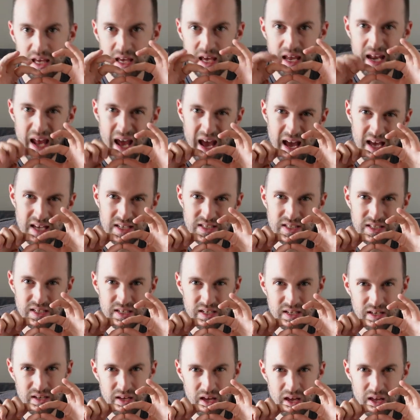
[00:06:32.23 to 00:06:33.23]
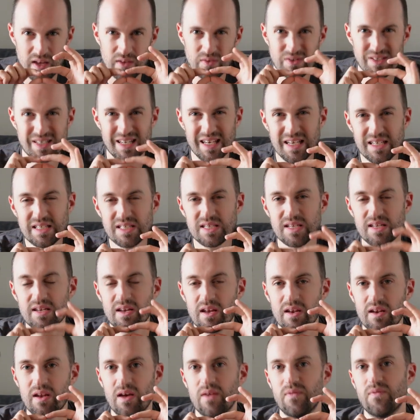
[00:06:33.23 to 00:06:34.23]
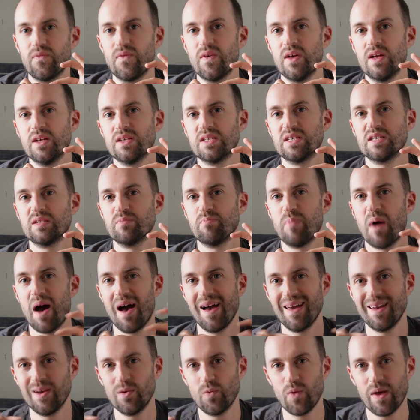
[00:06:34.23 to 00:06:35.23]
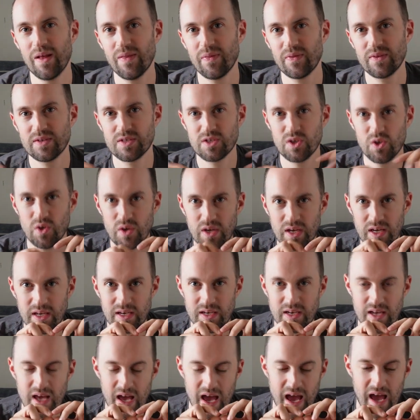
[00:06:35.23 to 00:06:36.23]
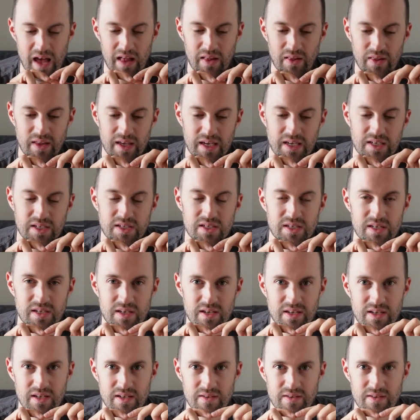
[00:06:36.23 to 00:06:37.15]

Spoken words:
it has a decent enough spine width so you can at least,